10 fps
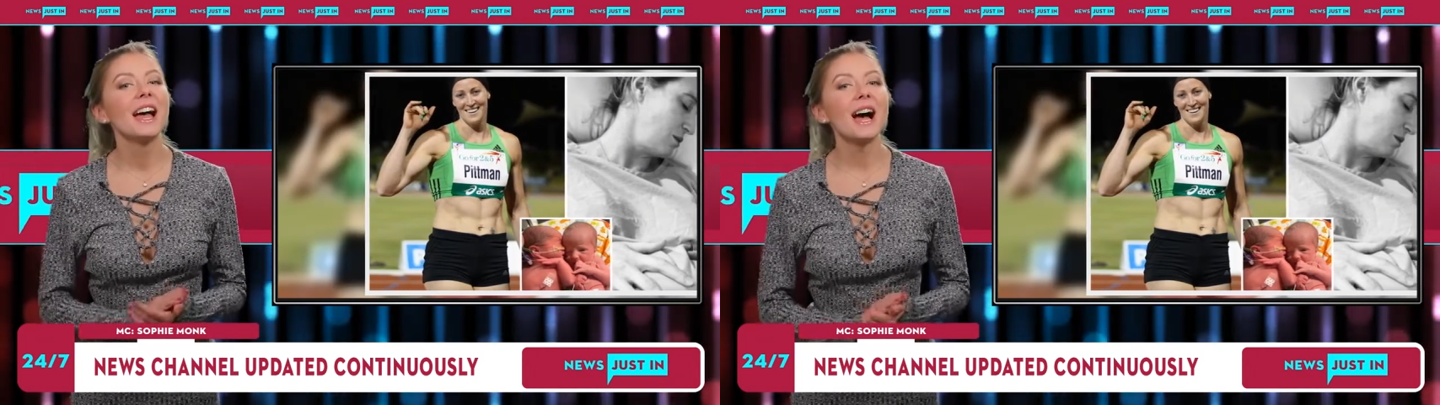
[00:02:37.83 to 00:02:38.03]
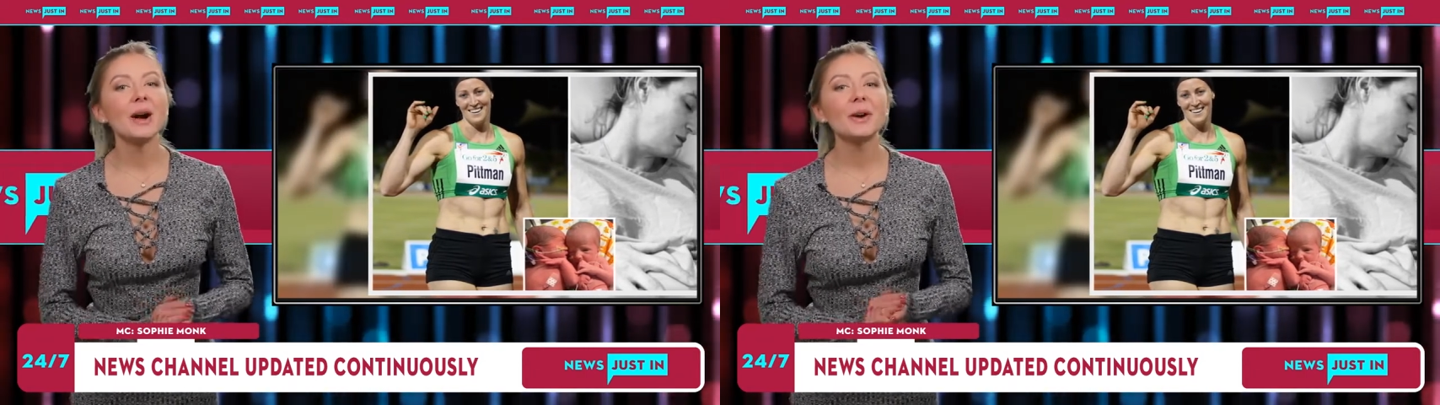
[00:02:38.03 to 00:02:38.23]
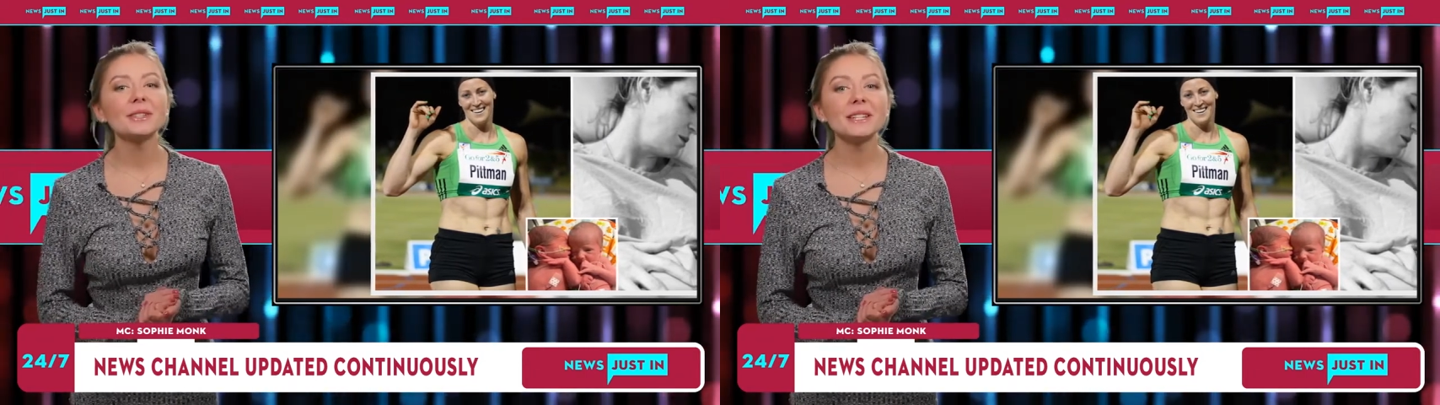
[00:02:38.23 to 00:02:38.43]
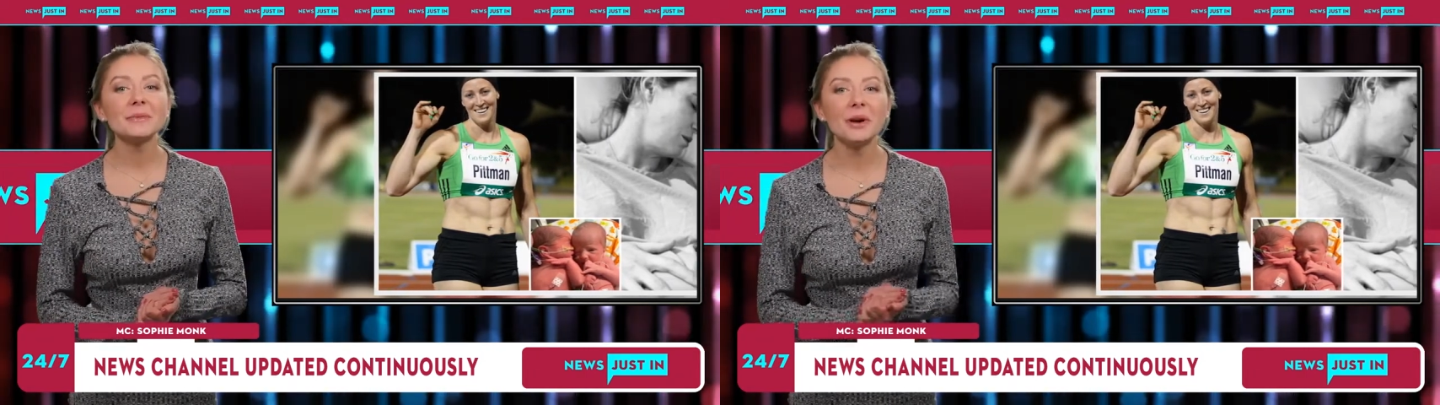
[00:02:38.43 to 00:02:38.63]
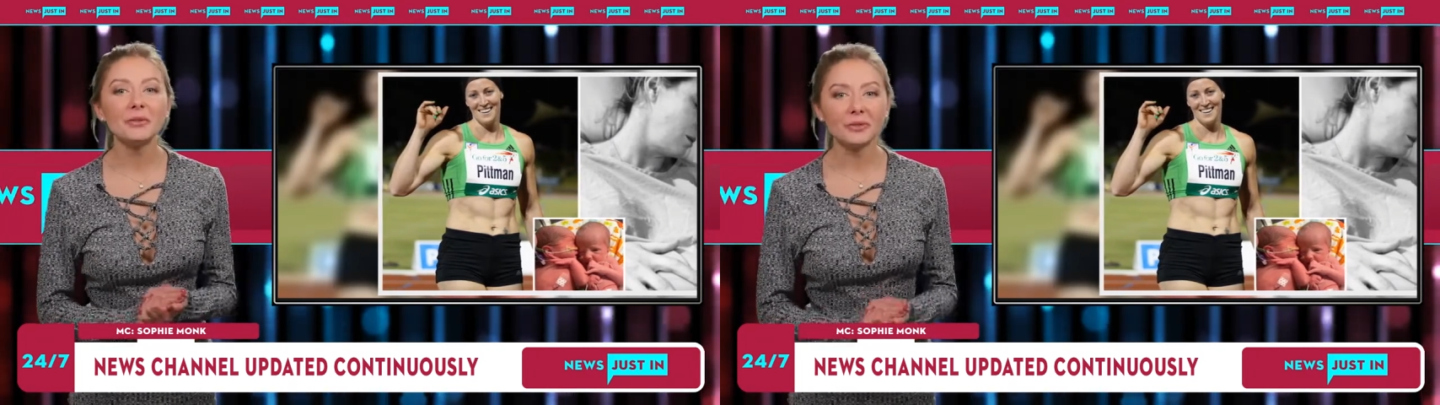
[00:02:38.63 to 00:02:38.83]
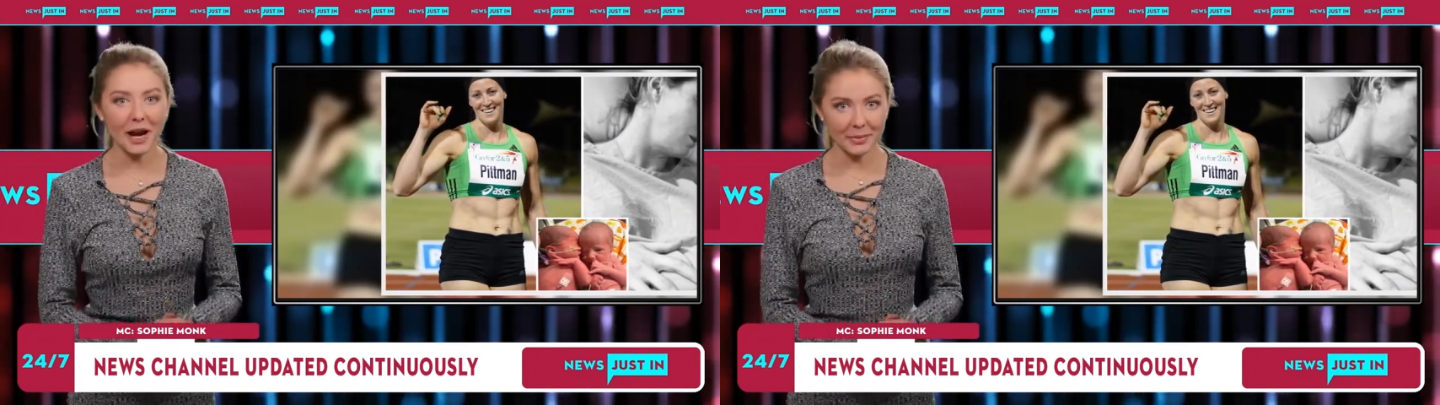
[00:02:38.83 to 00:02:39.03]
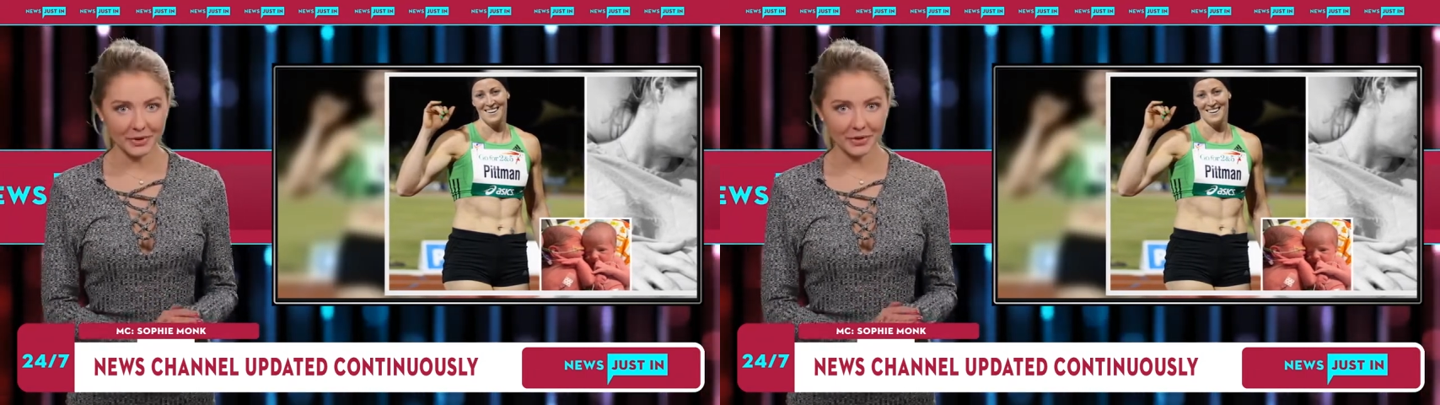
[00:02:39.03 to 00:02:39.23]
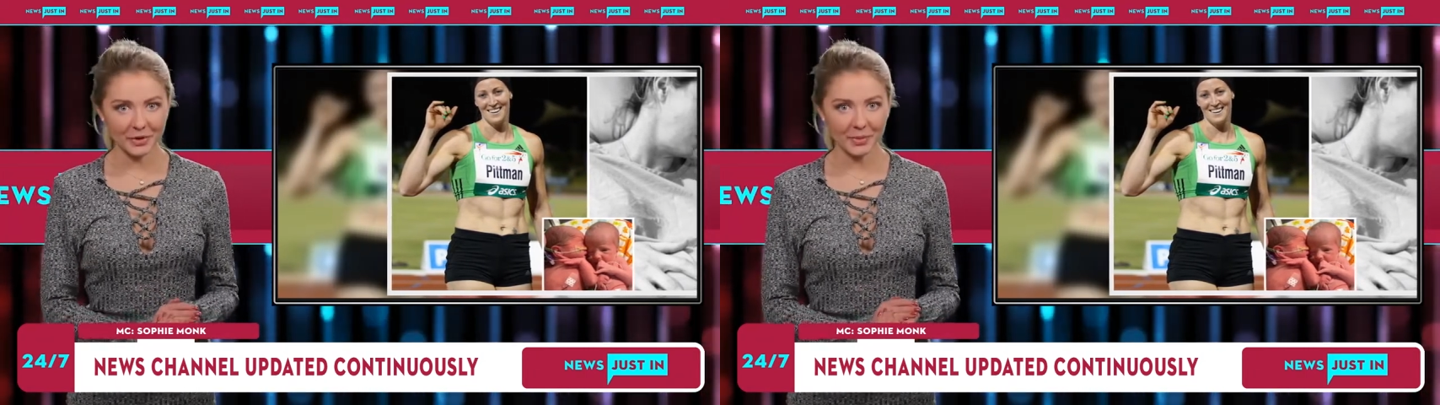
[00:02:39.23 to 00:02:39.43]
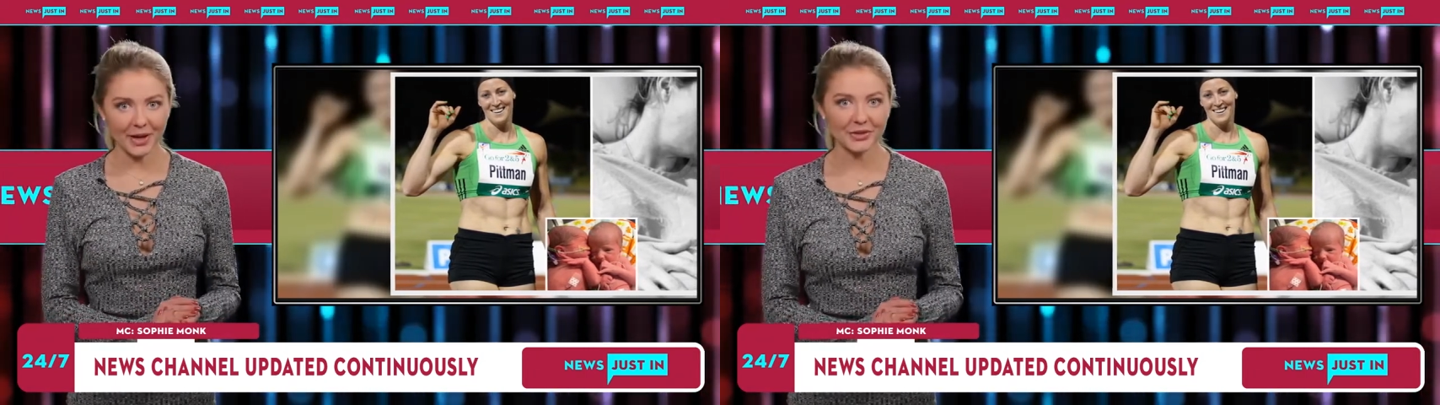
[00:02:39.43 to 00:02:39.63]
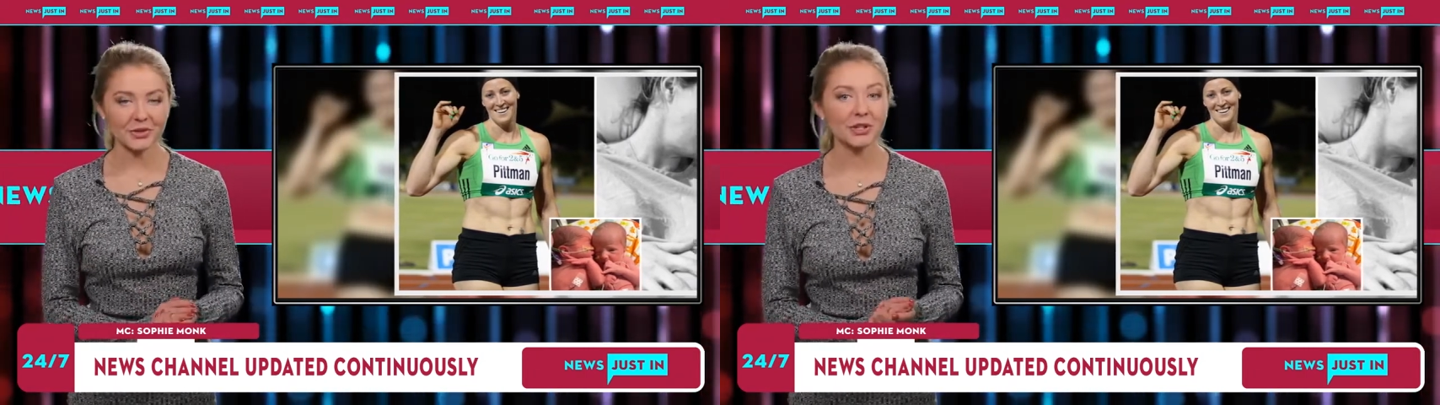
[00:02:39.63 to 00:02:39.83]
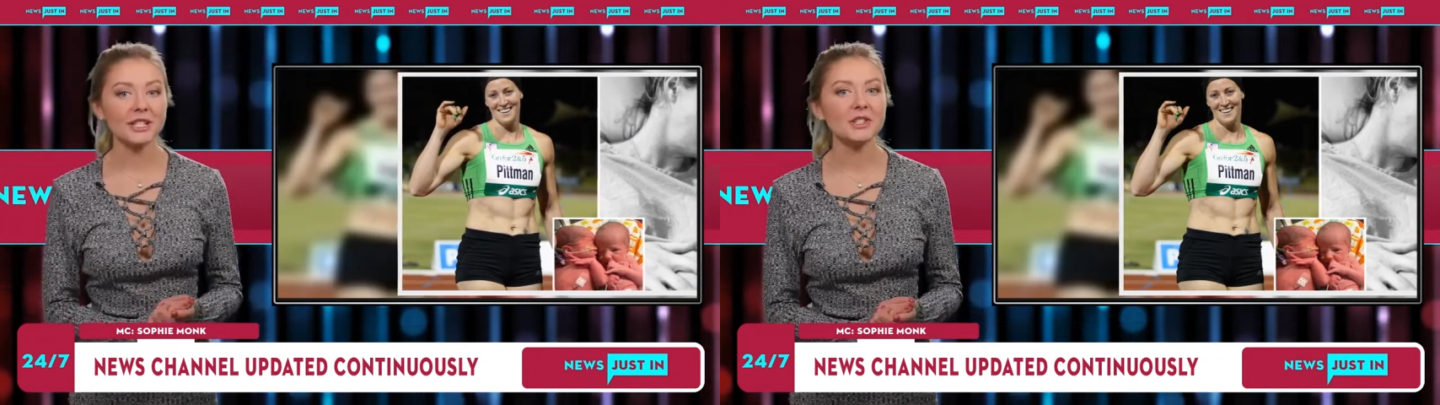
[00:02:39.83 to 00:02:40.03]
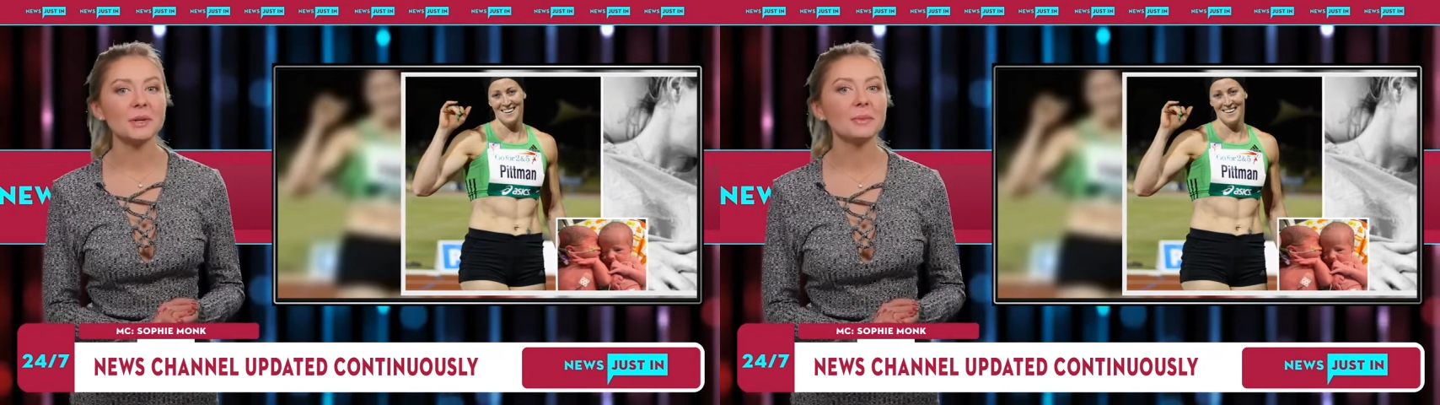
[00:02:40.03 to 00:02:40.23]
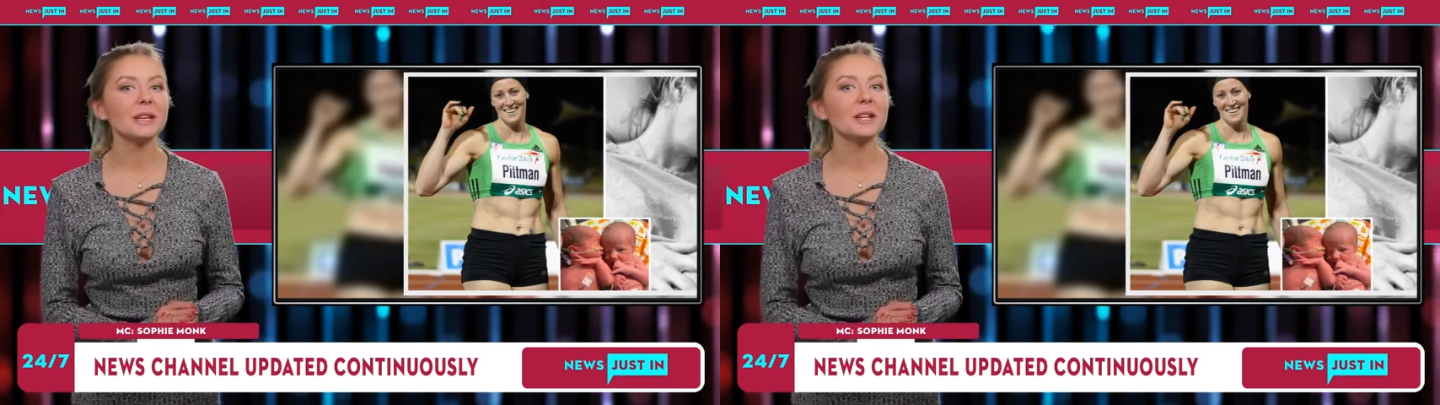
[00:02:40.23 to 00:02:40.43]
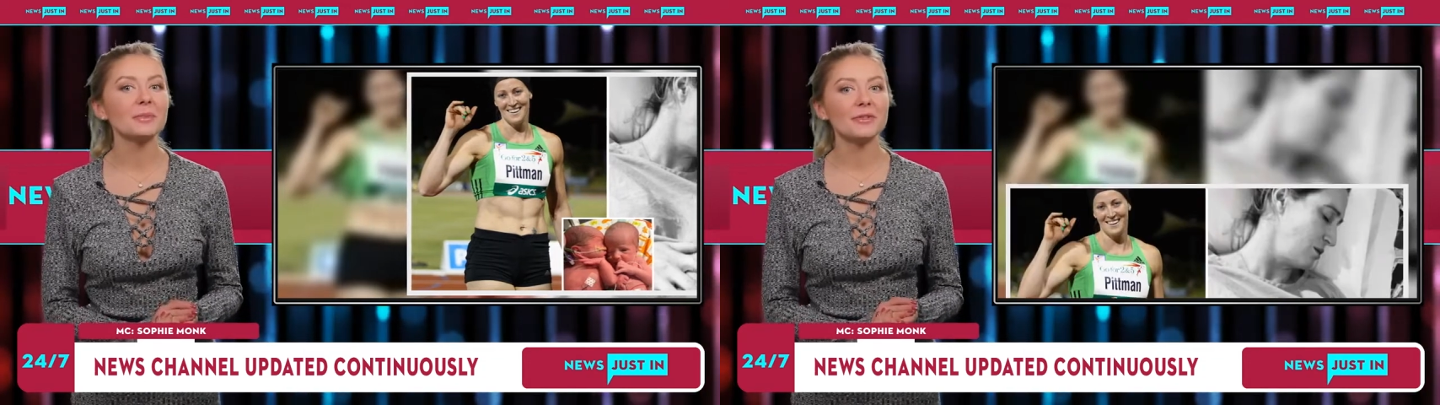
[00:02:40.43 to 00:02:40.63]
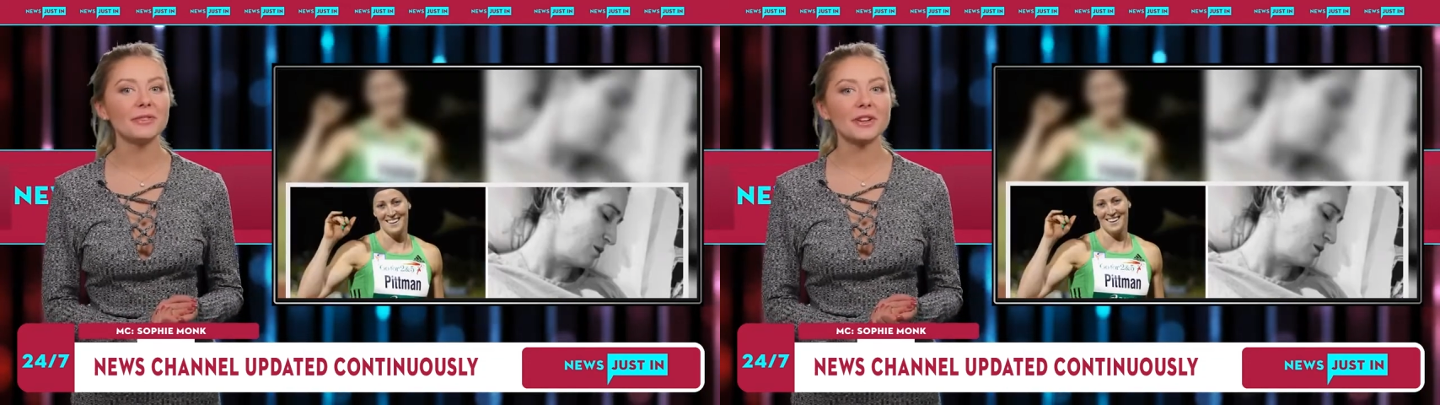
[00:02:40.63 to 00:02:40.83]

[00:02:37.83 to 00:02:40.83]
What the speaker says: There are things that you may struggle with, such as eating,